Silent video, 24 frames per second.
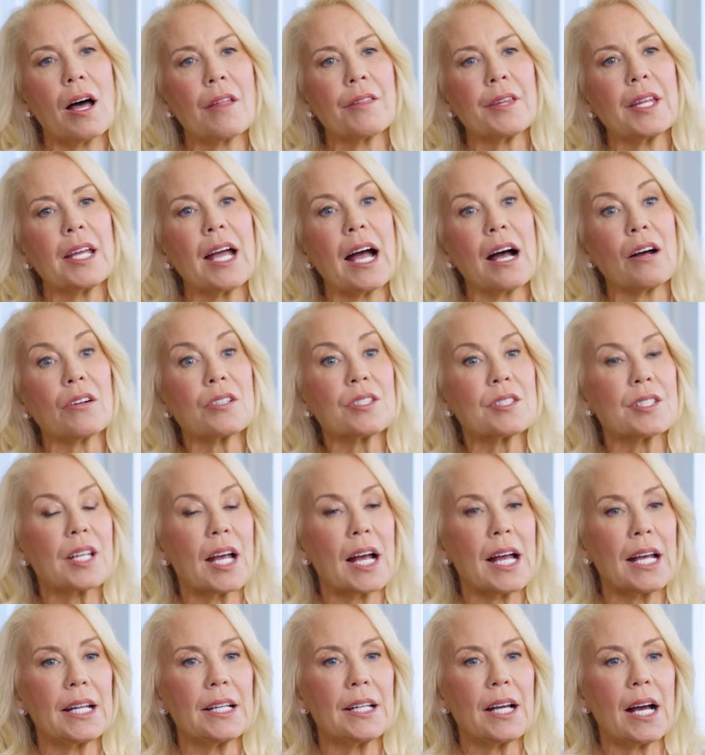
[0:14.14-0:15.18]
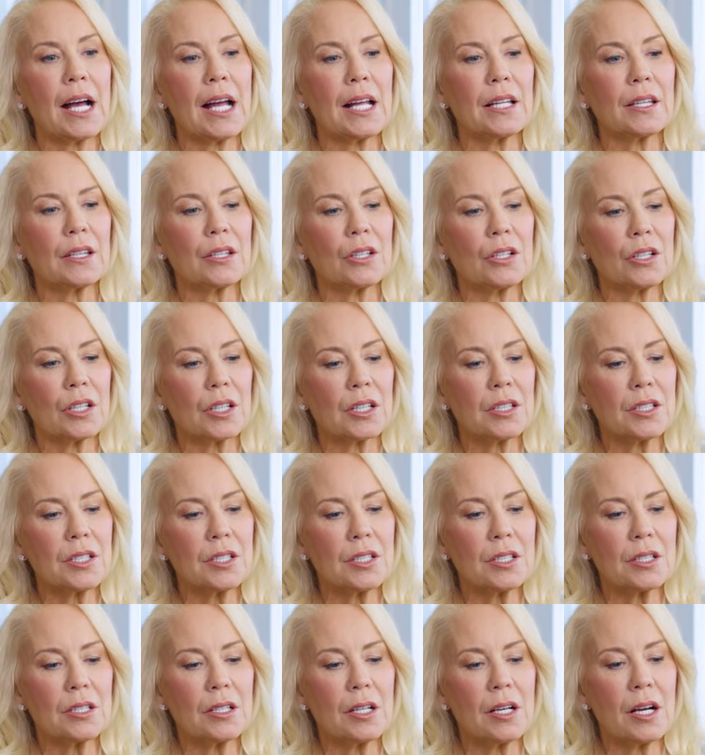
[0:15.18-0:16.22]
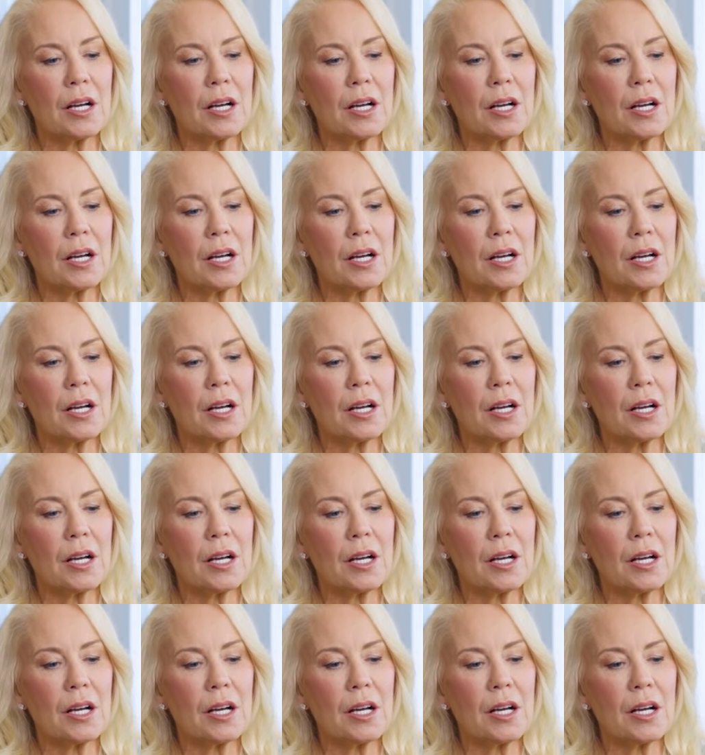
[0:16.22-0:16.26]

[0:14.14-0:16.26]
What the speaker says: On the outside, I looked